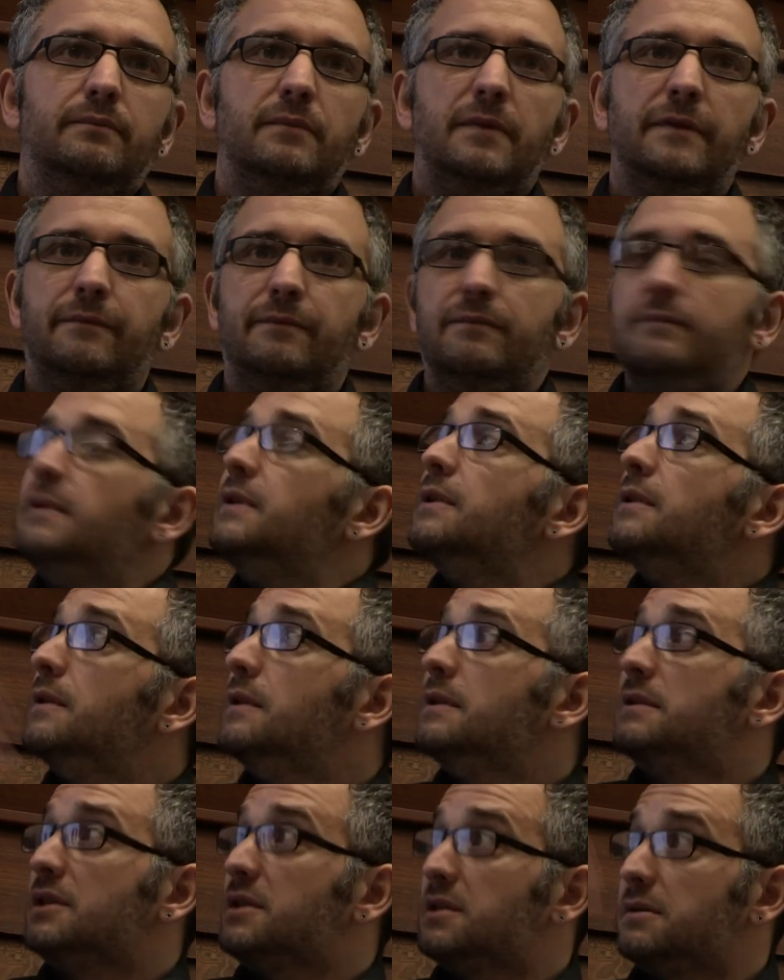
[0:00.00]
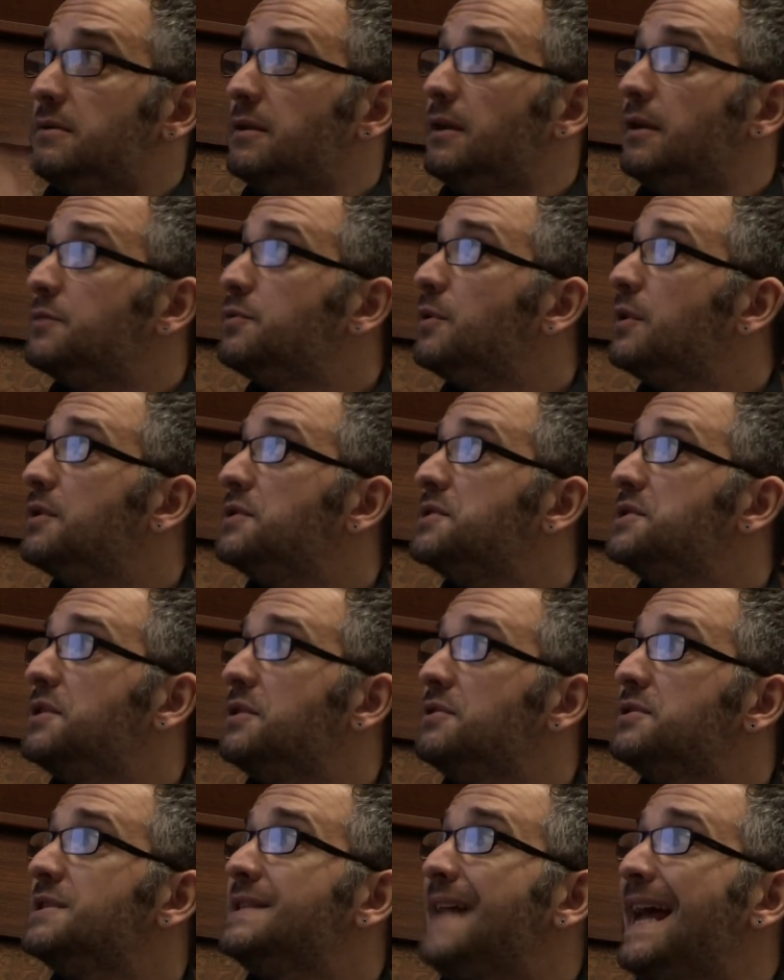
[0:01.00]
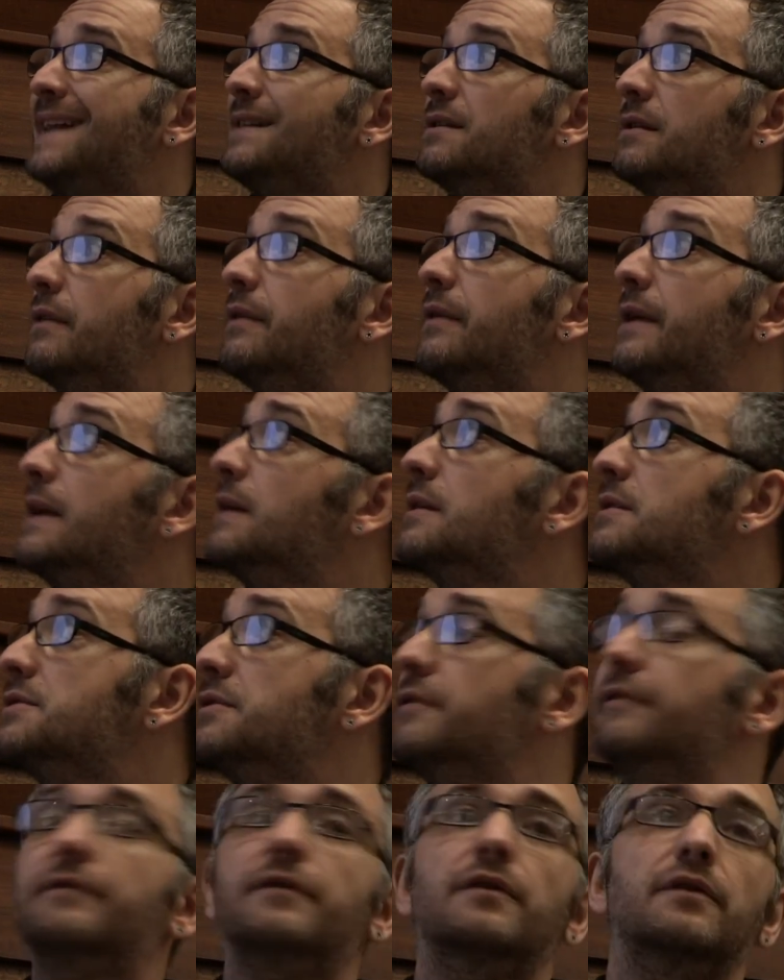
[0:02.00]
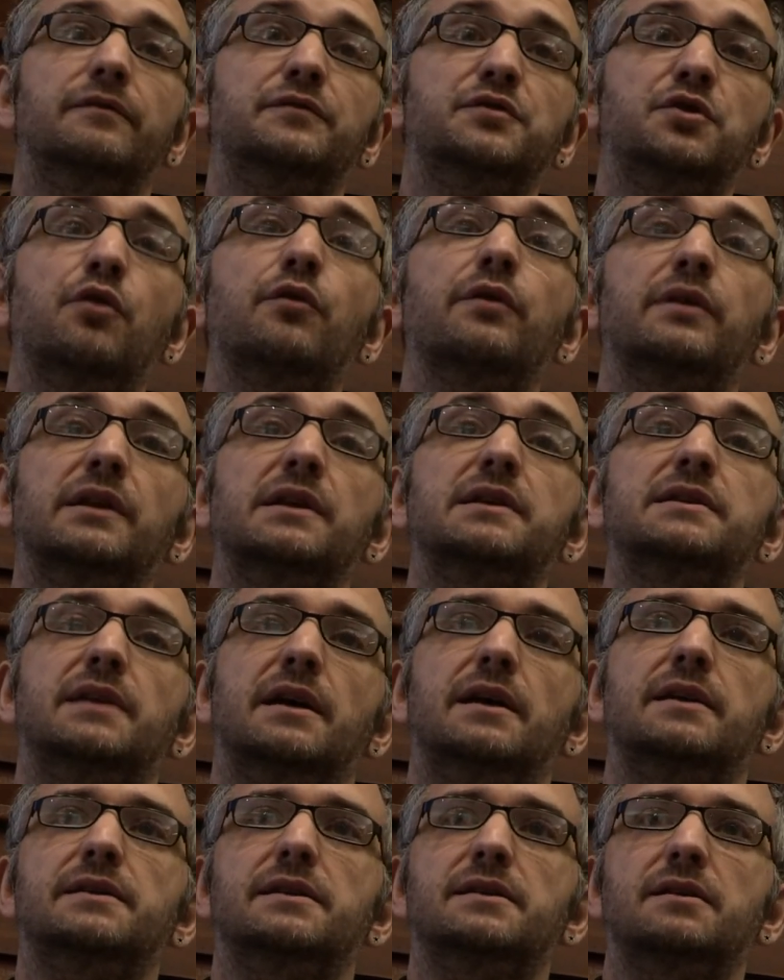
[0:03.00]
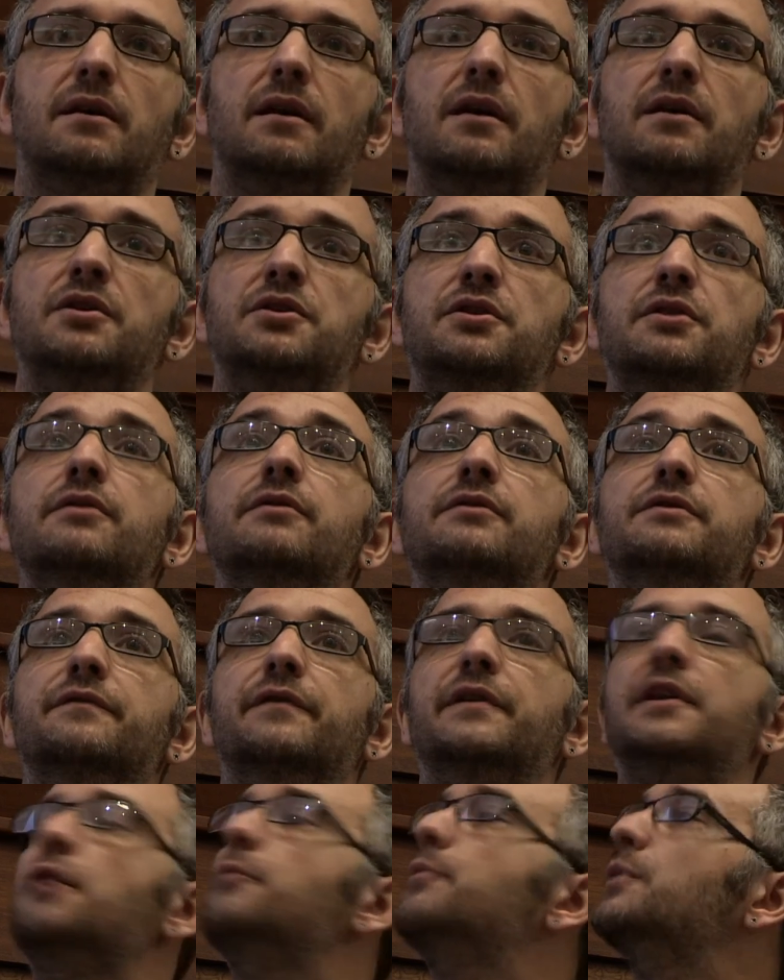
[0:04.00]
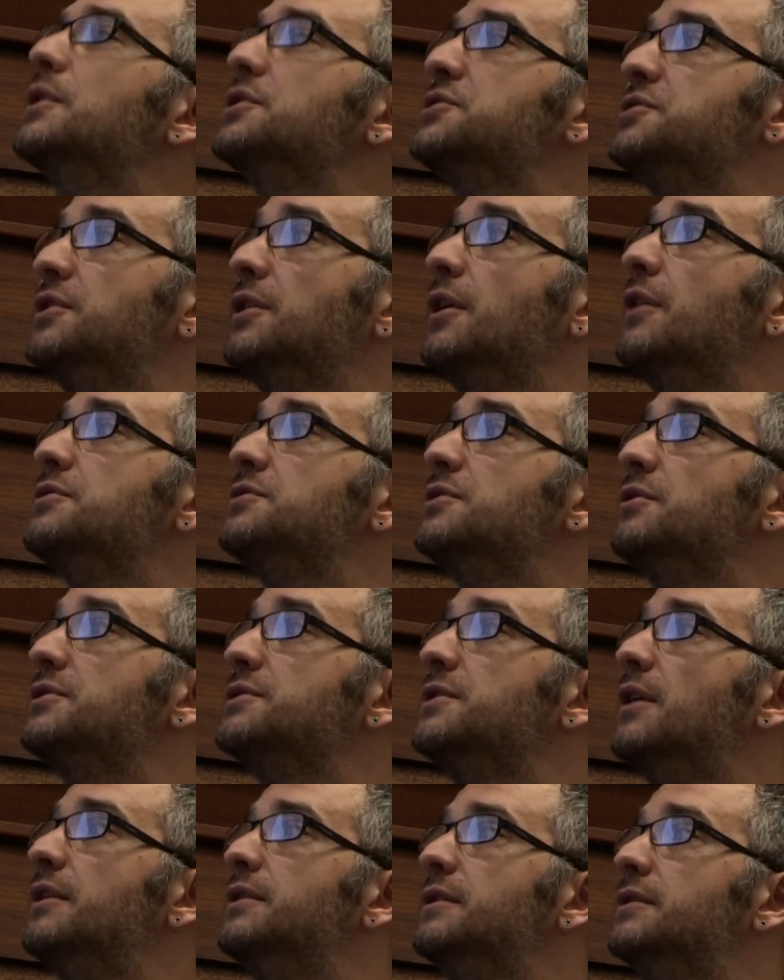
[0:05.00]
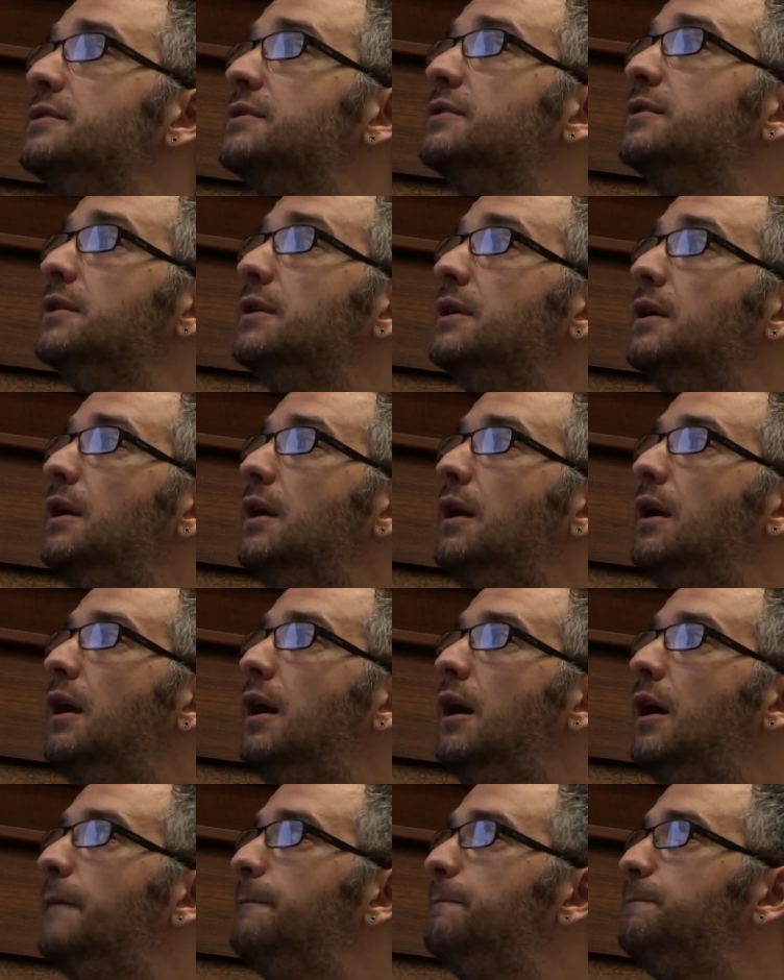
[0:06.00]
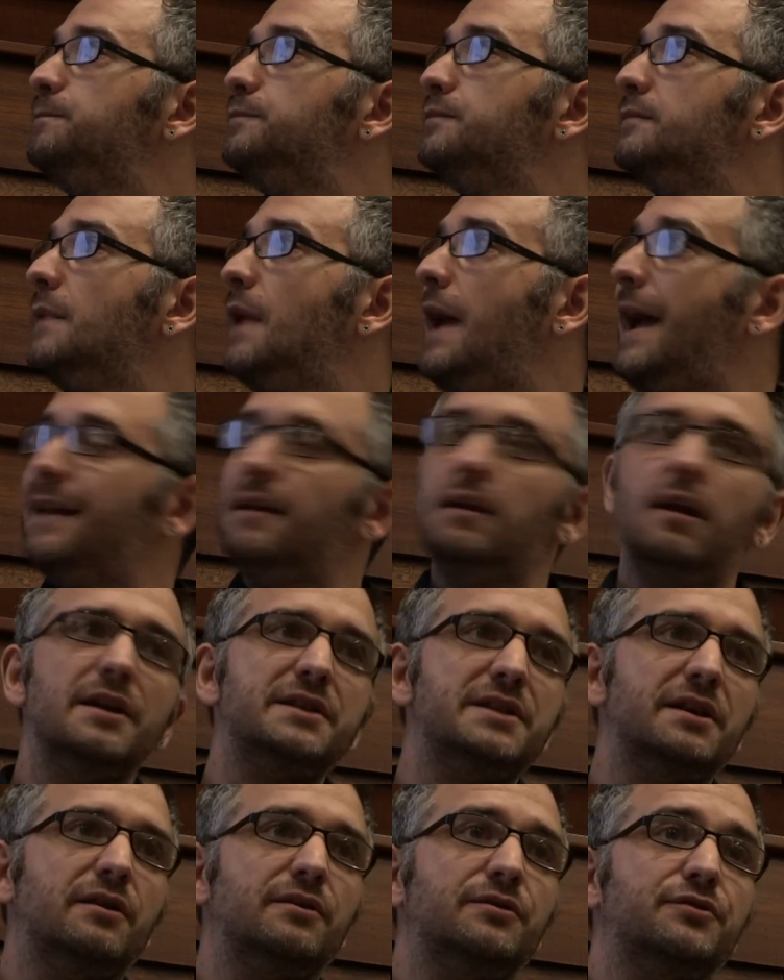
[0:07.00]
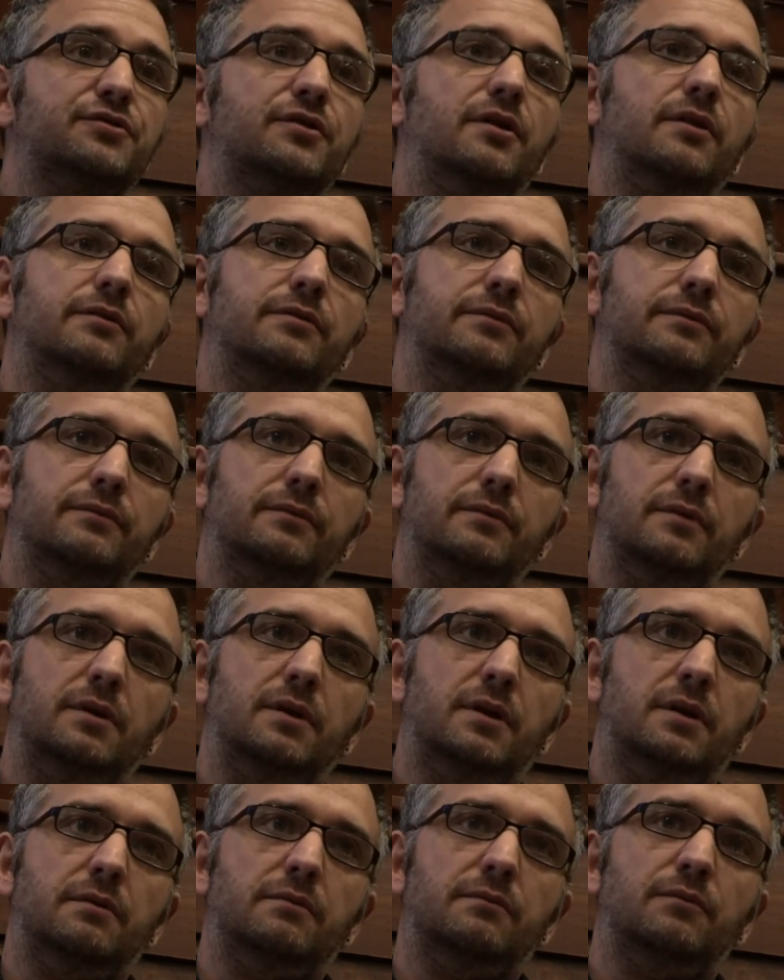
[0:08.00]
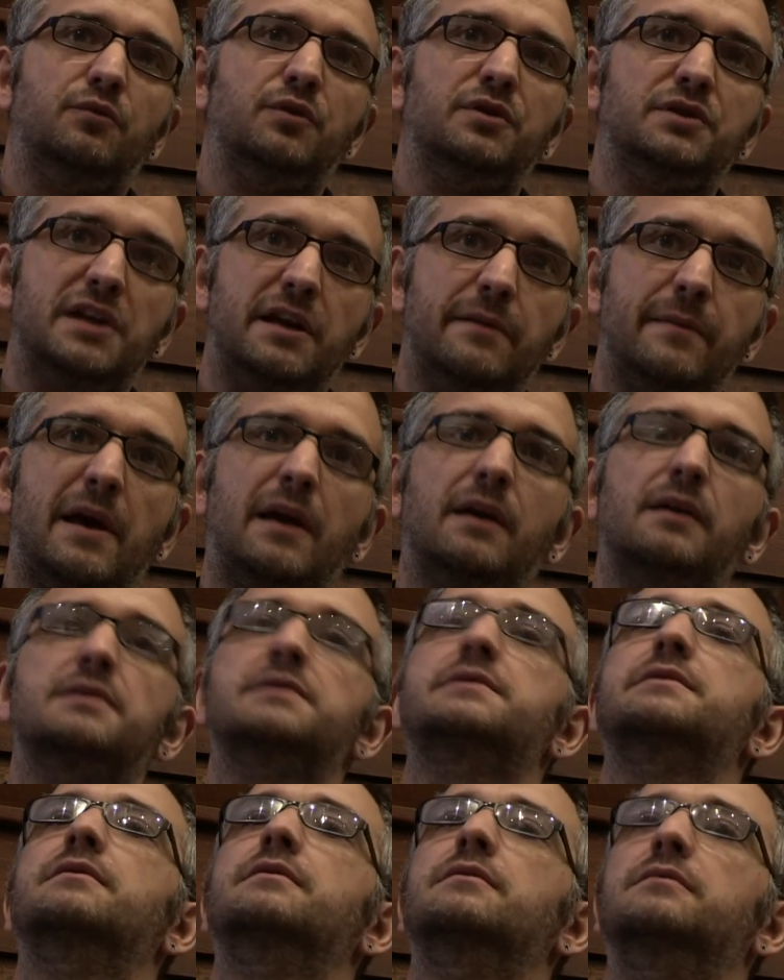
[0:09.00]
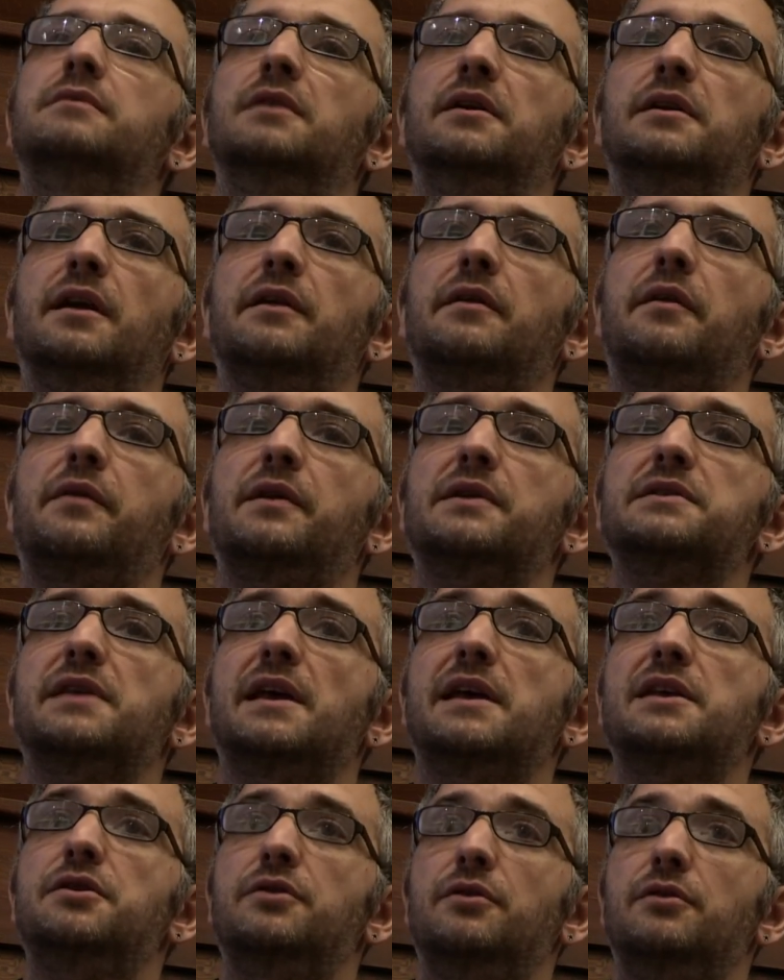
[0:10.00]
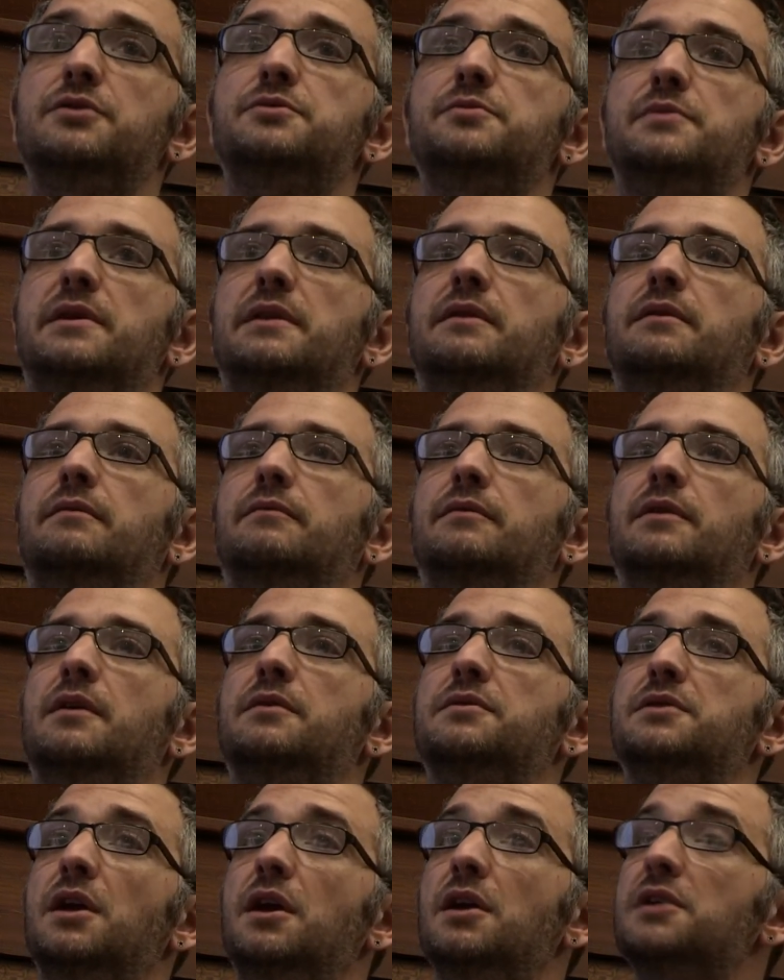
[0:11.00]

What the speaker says: it's one of those standard things of touring these days. There's a huge video production that goes alongside it. And lighting control, all the DMX and other things they use within those.